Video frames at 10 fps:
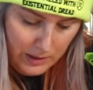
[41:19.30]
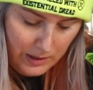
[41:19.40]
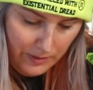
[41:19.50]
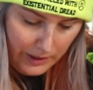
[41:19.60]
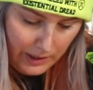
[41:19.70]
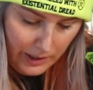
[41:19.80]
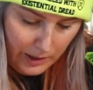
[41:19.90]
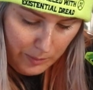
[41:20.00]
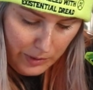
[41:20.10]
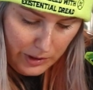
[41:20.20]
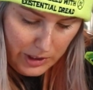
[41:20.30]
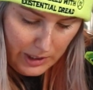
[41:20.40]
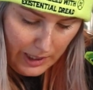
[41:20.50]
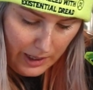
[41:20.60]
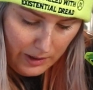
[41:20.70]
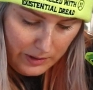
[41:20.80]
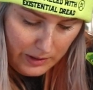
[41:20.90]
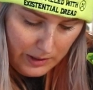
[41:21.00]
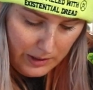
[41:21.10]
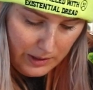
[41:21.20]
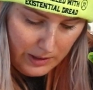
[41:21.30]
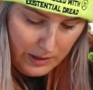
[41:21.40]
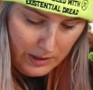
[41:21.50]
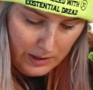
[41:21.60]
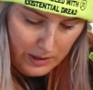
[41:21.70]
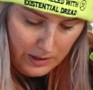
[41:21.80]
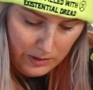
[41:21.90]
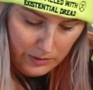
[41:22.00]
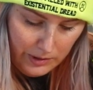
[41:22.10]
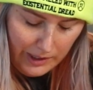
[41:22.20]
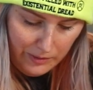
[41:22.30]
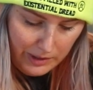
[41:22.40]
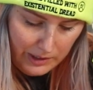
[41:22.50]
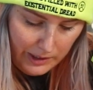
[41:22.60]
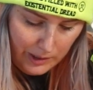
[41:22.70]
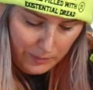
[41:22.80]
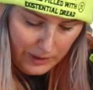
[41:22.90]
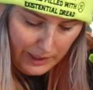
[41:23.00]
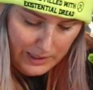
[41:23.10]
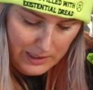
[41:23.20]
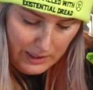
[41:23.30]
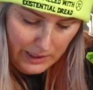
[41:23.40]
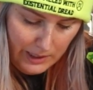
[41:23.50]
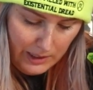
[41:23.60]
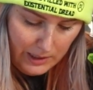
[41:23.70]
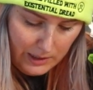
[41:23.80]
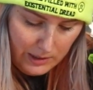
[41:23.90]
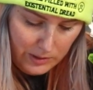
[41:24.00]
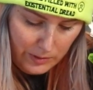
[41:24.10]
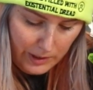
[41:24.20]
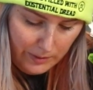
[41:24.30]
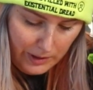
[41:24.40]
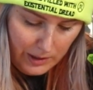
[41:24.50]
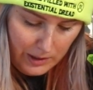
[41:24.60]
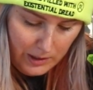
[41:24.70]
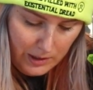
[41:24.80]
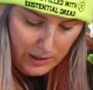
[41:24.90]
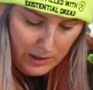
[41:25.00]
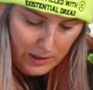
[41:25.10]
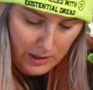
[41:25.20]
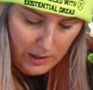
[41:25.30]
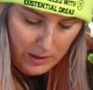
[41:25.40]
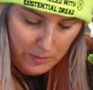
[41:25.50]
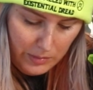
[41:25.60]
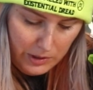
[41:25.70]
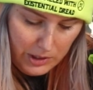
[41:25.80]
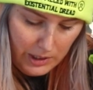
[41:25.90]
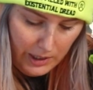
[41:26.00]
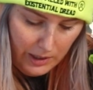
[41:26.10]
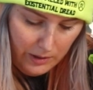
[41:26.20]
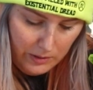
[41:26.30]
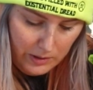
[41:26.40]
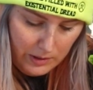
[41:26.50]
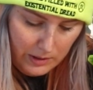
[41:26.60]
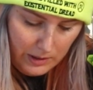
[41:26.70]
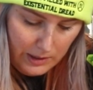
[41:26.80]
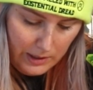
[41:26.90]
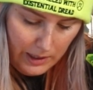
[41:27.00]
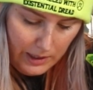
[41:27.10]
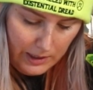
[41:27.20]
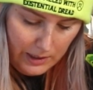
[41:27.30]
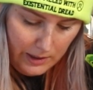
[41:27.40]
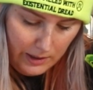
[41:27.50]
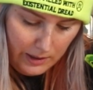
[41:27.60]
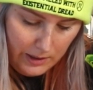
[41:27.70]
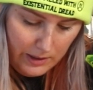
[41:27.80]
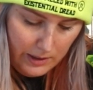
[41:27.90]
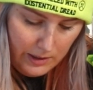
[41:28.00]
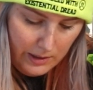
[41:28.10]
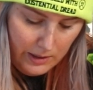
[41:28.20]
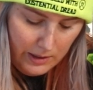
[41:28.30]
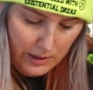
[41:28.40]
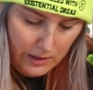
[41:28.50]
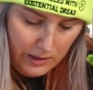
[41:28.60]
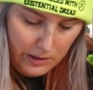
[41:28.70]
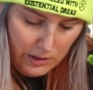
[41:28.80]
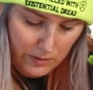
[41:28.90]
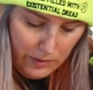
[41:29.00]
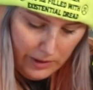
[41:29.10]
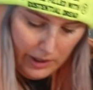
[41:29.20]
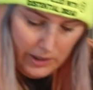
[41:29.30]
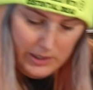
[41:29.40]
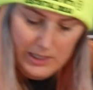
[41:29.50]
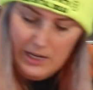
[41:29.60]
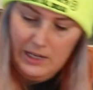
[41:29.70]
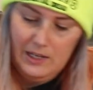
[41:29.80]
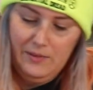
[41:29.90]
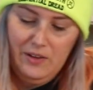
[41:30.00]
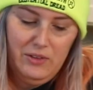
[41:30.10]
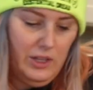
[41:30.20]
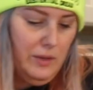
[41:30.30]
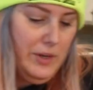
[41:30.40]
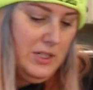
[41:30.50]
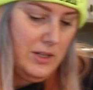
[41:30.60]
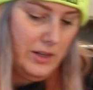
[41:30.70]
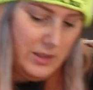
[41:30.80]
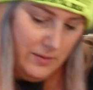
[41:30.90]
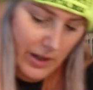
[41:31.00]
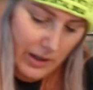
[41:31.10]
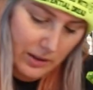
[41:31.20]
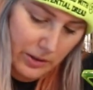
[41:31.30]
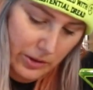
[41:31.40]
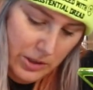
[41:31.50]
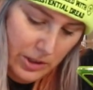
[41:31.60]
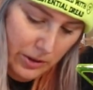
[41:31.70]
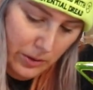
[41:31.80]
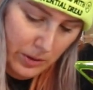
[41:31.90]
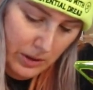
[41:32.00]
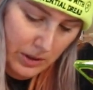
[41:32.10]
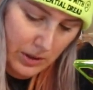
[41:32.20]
see if I can kind of push it out. Cool, that one cleaned up nicely, and this one I'm gonna push it out, get out of here. You're ruining our aesthetic. And if I feel like my stars have gotten a little too